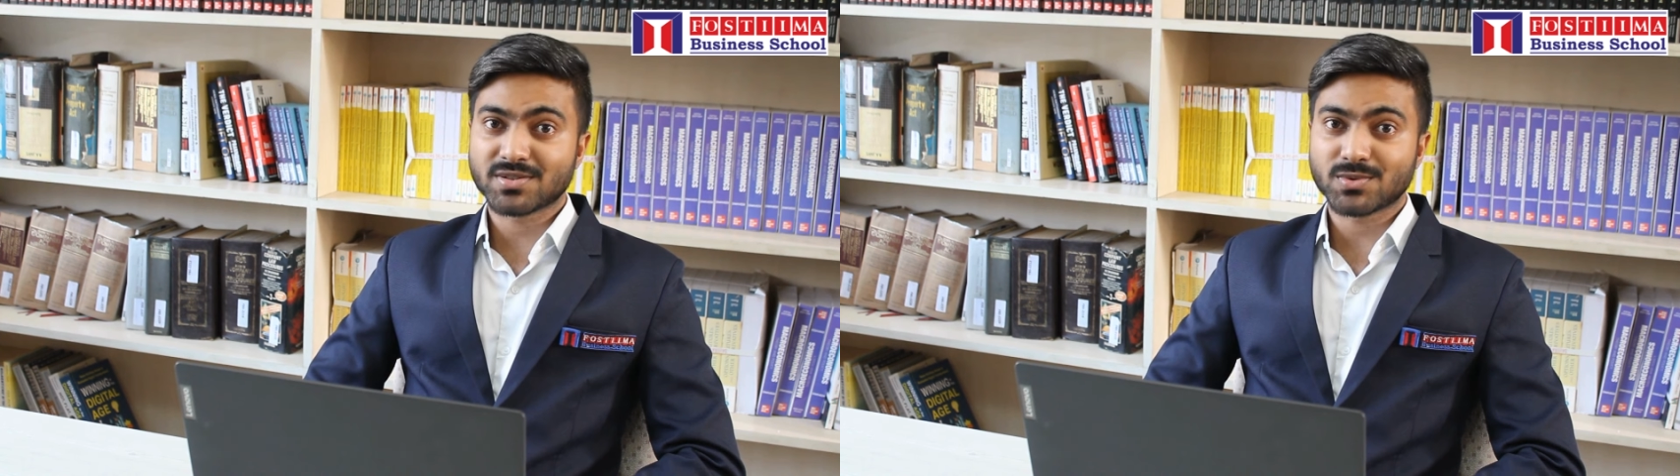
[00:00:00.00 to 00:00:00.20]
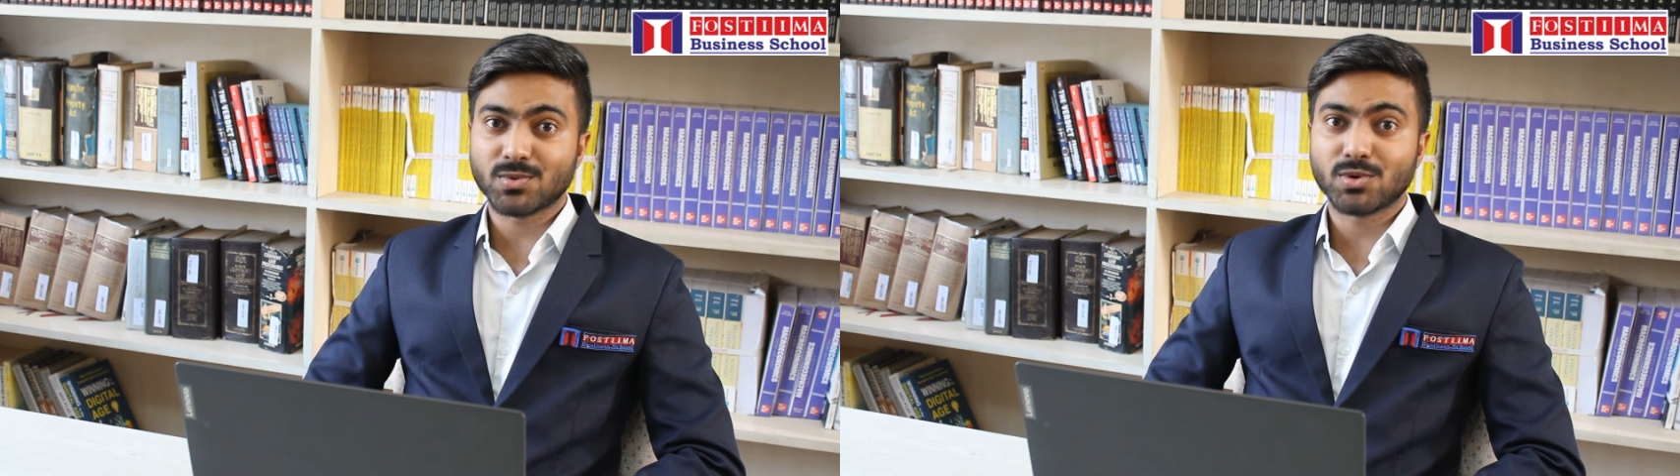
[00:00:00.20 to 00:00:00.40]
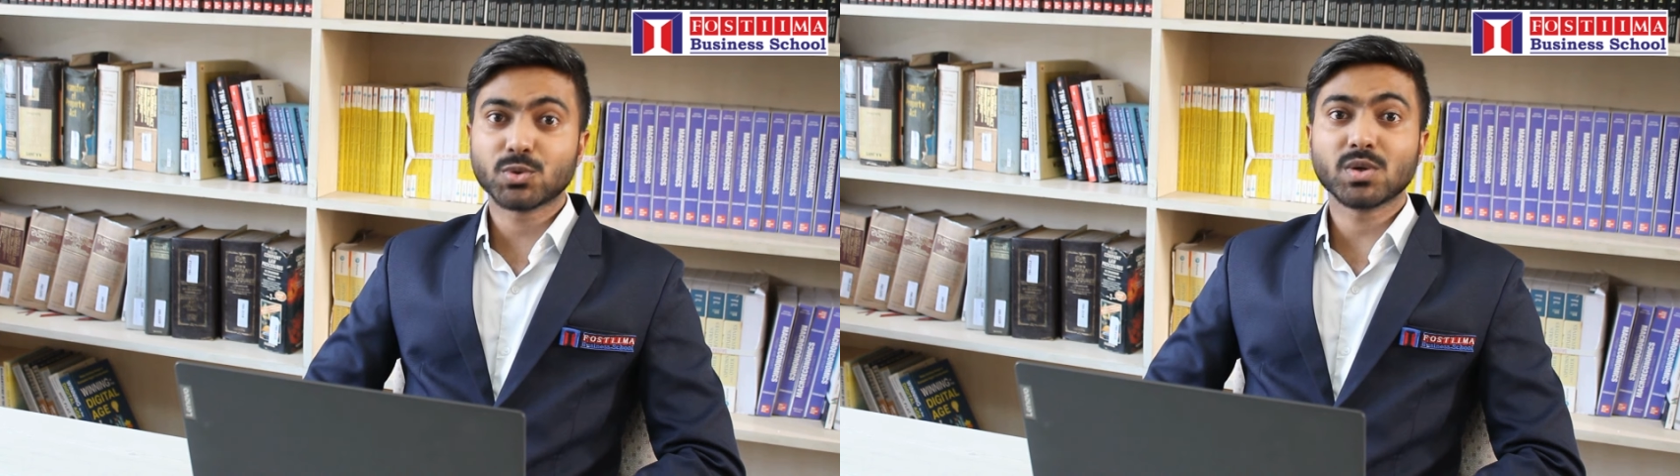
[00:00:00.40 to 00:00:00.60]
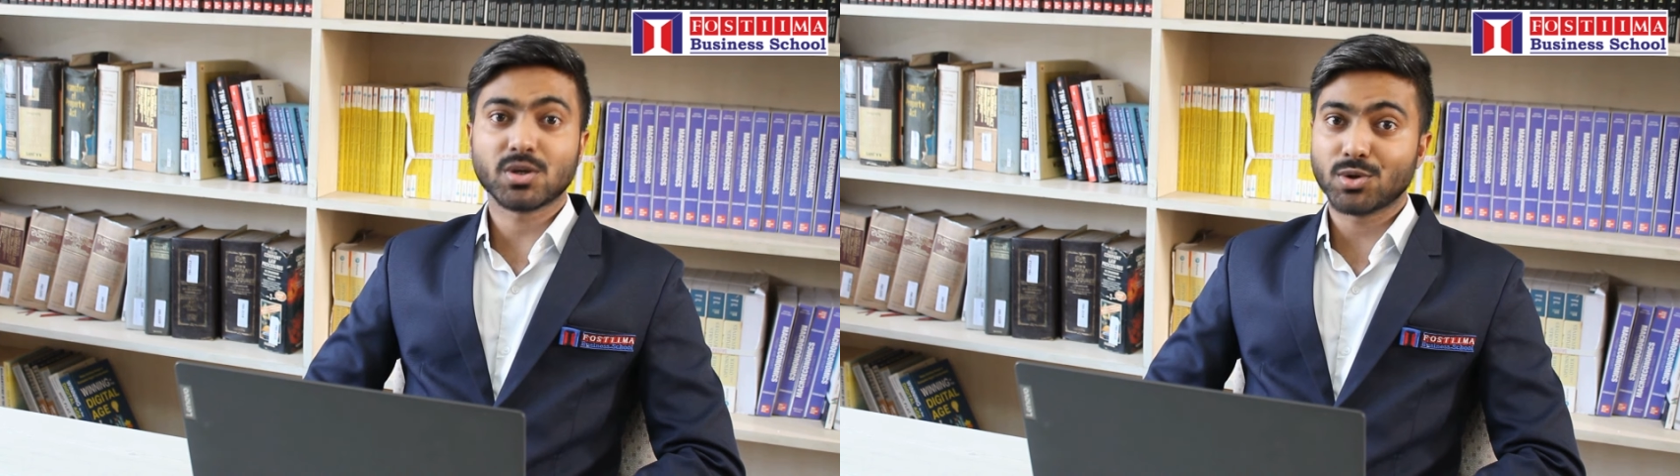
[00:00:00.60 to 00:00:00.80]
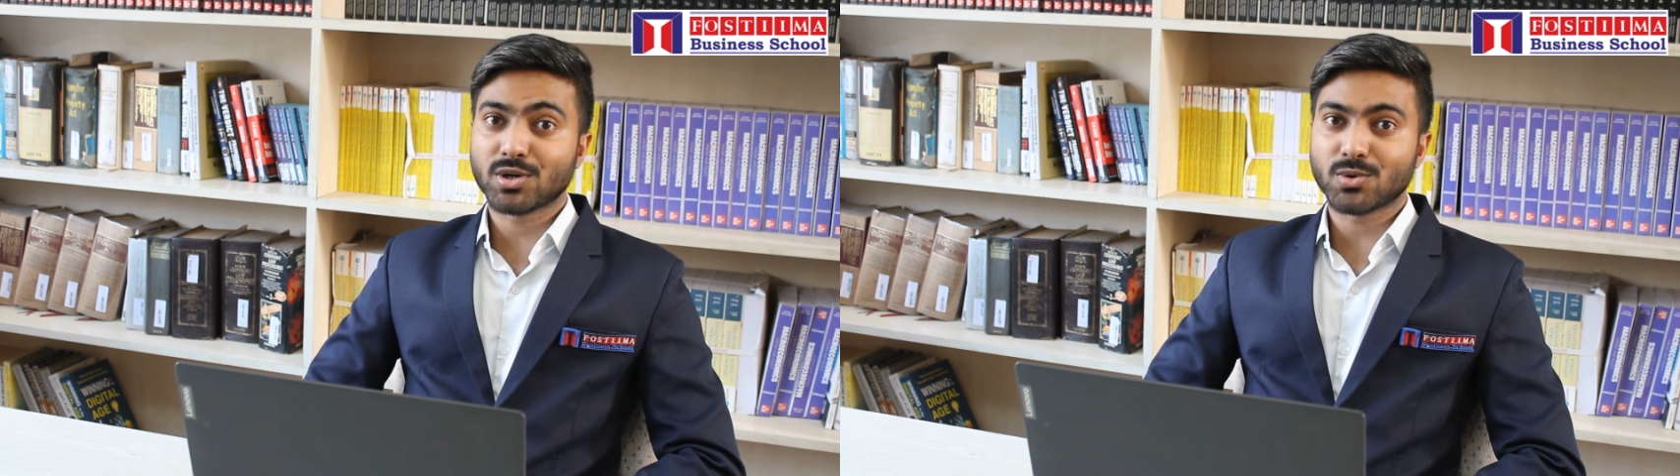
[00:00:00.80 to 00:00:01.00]
School to a
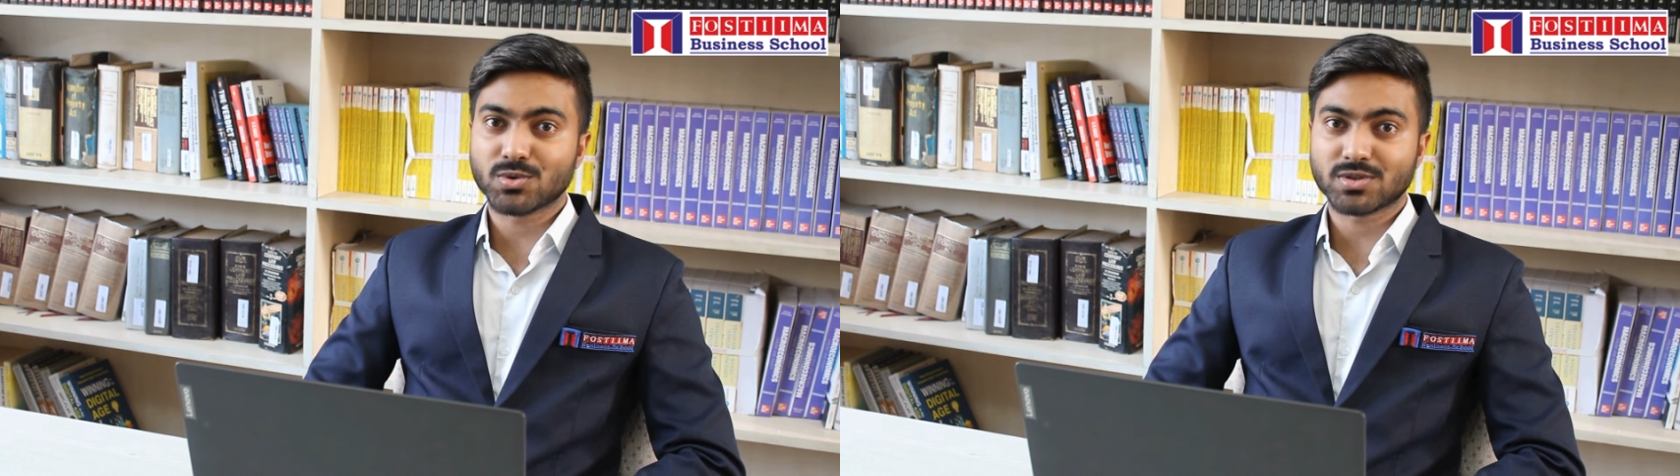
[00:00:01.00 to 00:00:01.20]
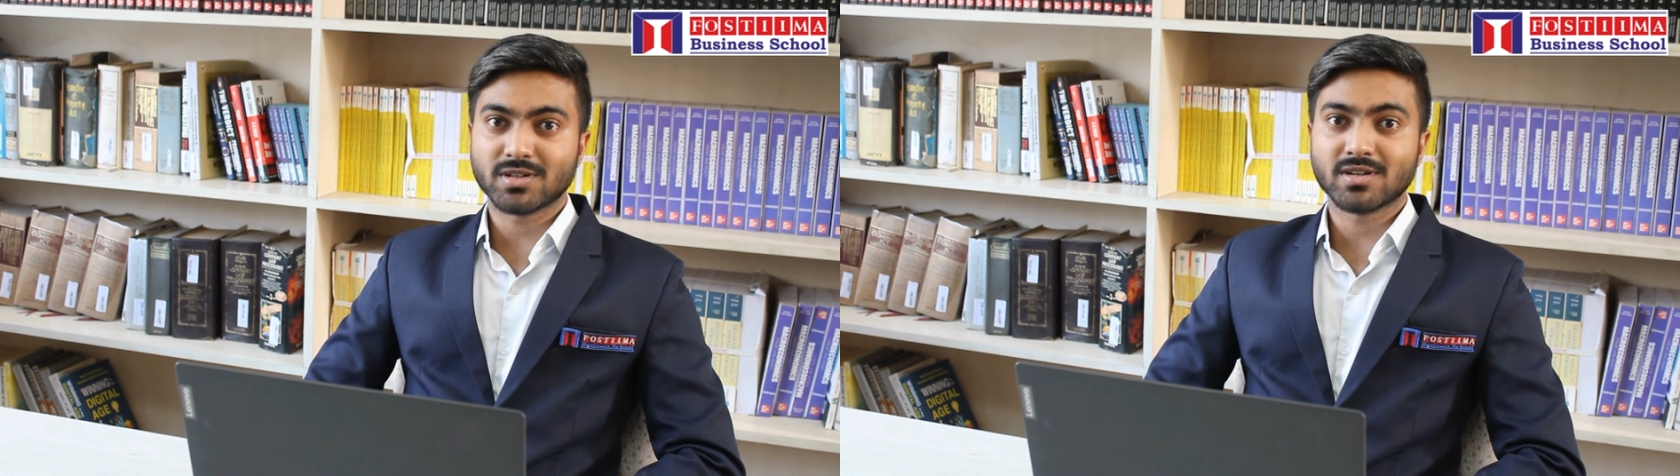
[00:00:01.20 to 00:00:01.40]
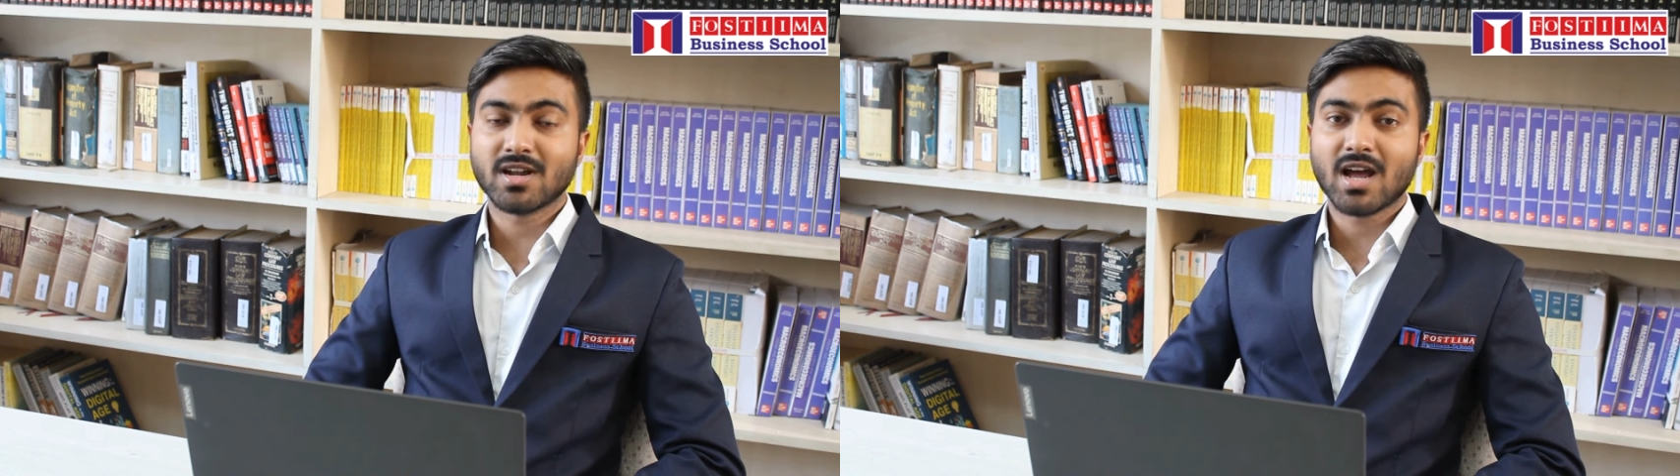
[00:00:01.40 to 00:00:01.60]
roller coaster,